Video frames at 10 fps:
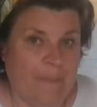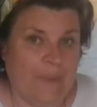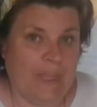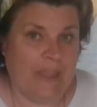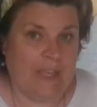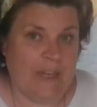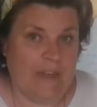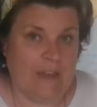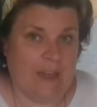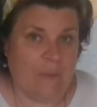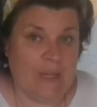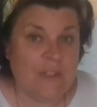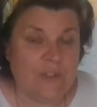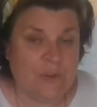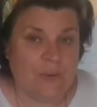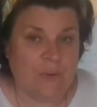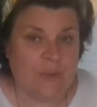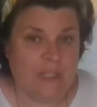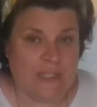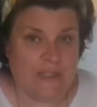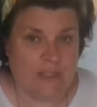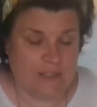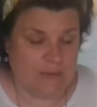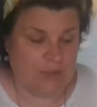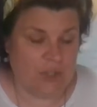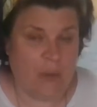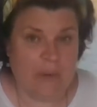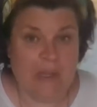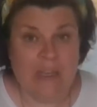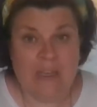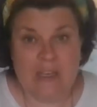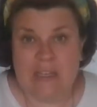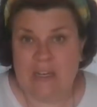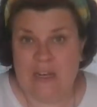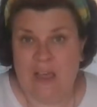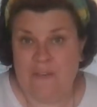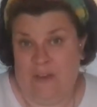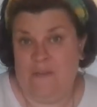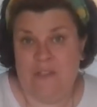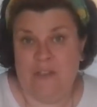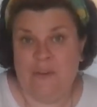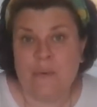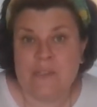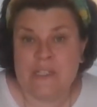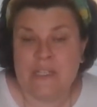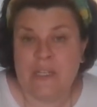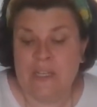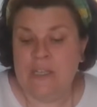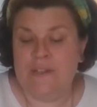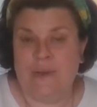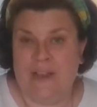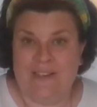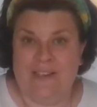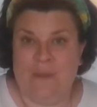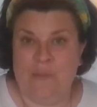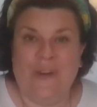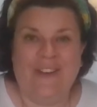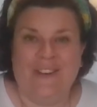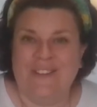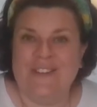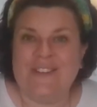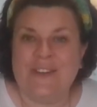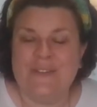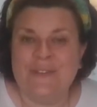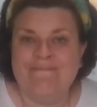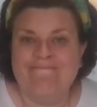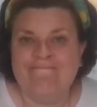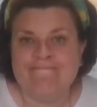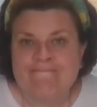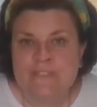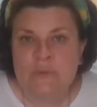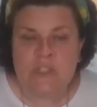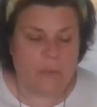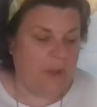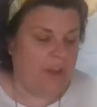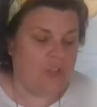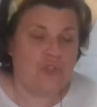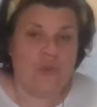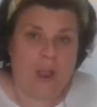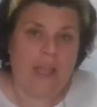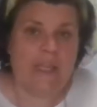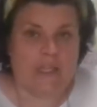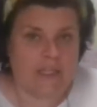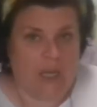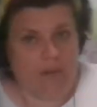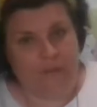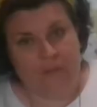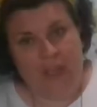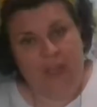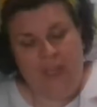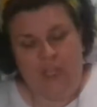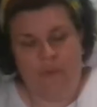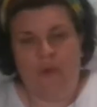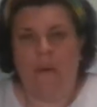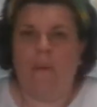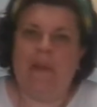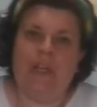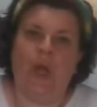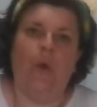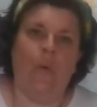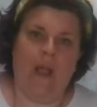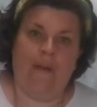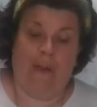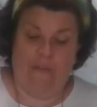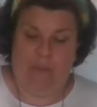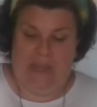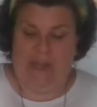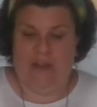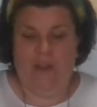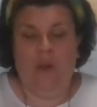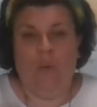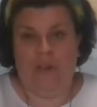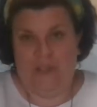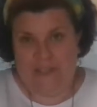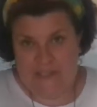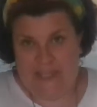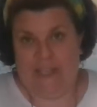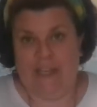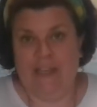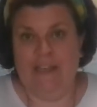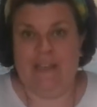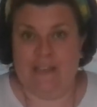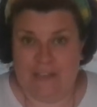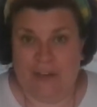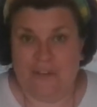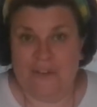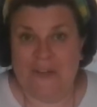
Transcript: and then I went to this certain shop and they didn't have half the stuff I wanted. So I had to get pre-done stuff. So we're going to try the stuff. You probably know where I've been when you see the stuff.